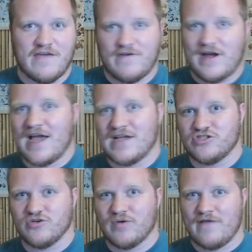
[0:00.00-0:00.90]
if I catch a
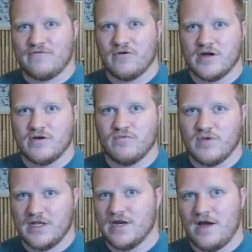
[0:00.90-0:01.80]
Girafarig,
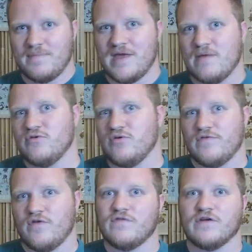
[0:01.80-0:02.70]
will it not be able to
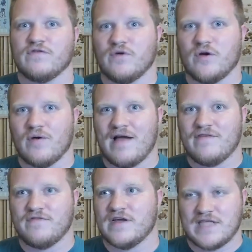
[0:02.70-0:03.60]
evolve into Farigiraf?
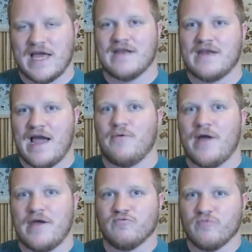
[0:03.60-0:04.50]
Is that now
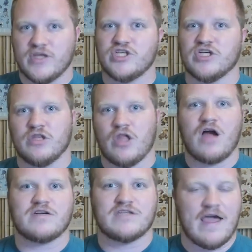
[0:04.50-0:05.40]
a
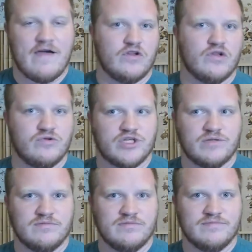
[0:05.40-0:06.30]
region-locked
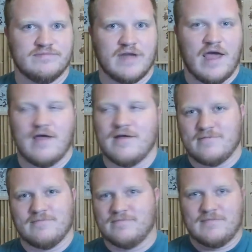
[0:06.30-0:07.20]
evolution?
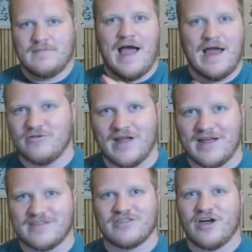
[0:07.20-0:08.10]
I don't
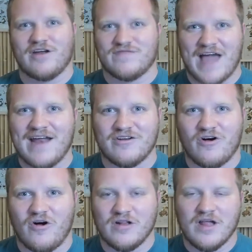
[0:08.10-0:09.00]
like the thought of that at
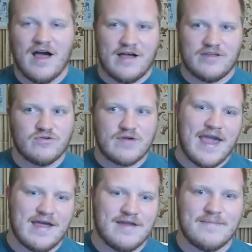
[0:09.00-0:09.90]
all. You
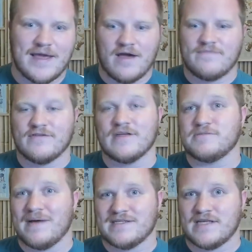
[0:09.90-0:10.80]
can make up for this
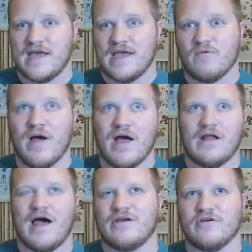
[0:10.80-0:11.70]
by saying,
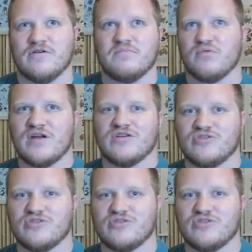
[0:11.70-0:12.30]
well, I could breed a